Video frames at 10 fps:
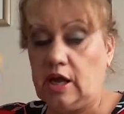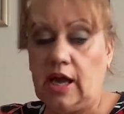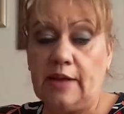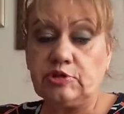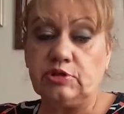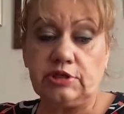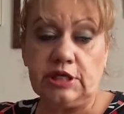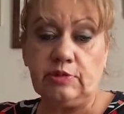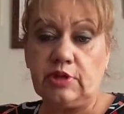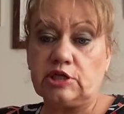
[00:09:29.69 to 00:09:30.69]
absolutely
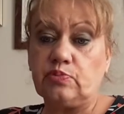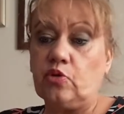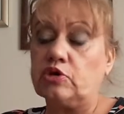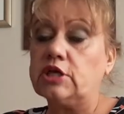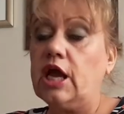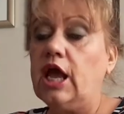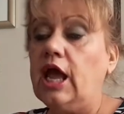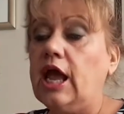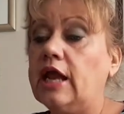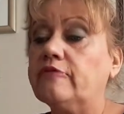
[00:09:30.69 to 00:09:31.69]
delighted with this box,
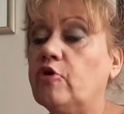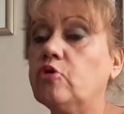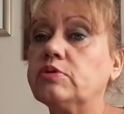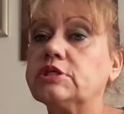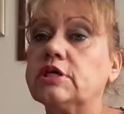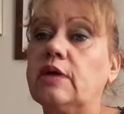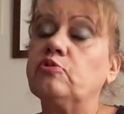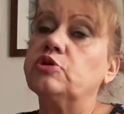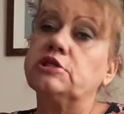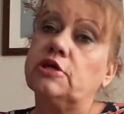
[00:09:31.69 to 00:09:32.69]
and I've always said I'm not
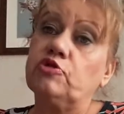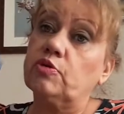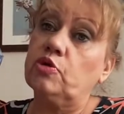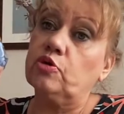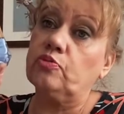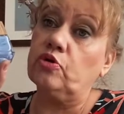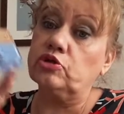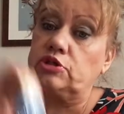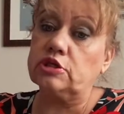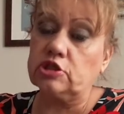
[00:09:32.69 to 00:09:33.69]
going to sit and do what a nail
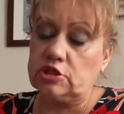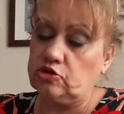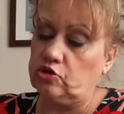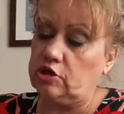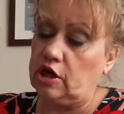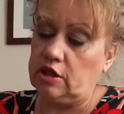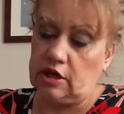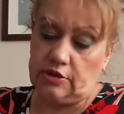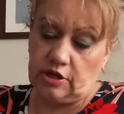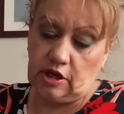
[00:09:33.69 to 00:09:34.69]
polish does, just a new colour.
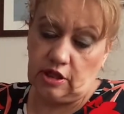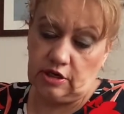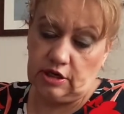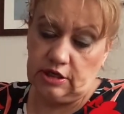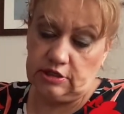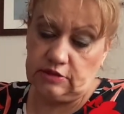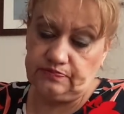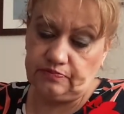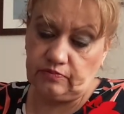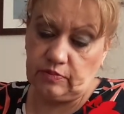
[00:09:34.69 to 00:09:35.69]
And the colour is
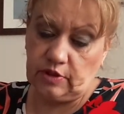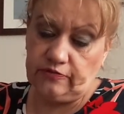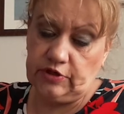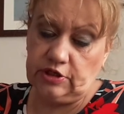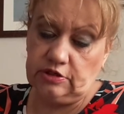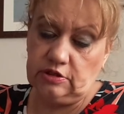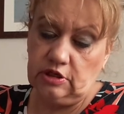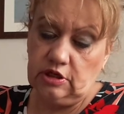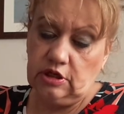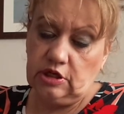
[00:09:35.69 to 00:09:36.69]
vegan,
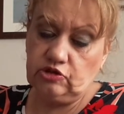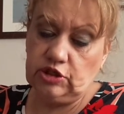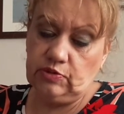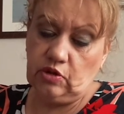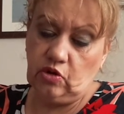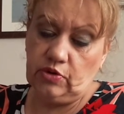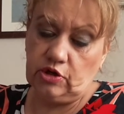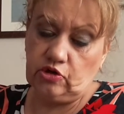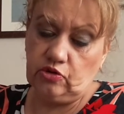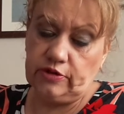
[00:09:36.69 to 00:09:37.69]
extremely long wear,
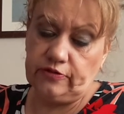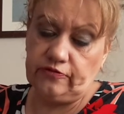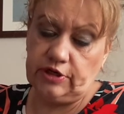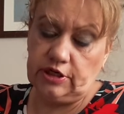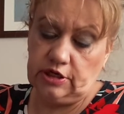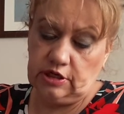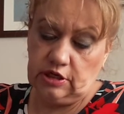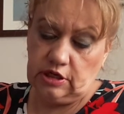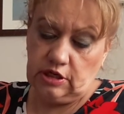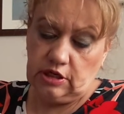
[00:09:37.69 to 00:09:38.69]
cruelty free,
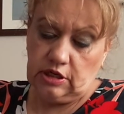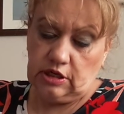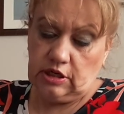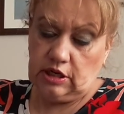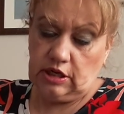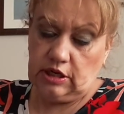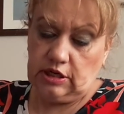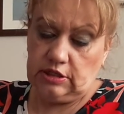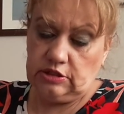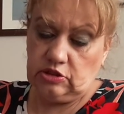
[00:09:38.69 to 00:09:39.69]

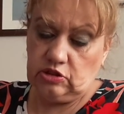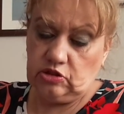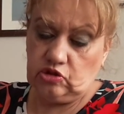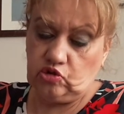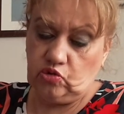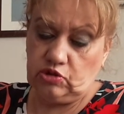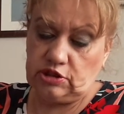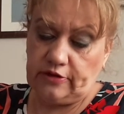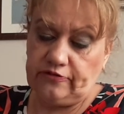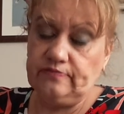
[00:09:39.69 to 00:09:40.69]
and soul
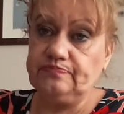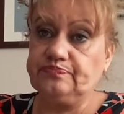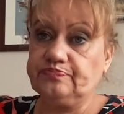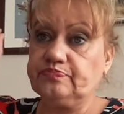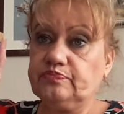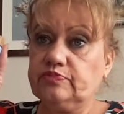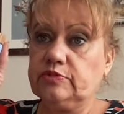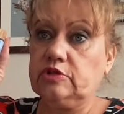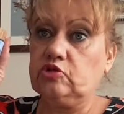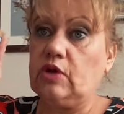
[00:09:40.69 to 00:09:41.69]
surfing.
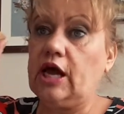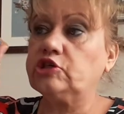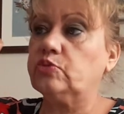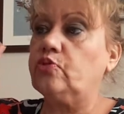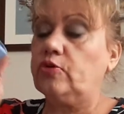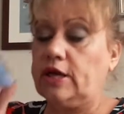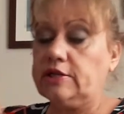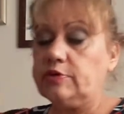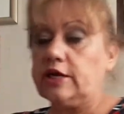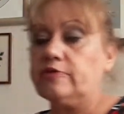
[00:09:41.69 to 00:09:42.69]
So I shall put that
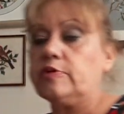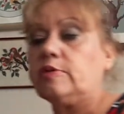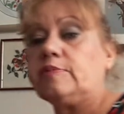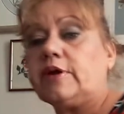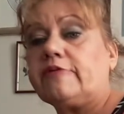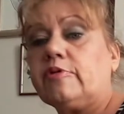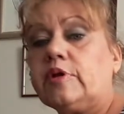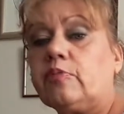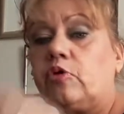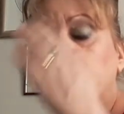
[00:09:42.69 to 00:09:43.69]
in the giveaway, one of my
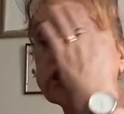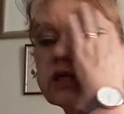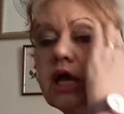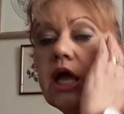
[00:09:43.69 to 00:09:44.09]
giveaway boxes.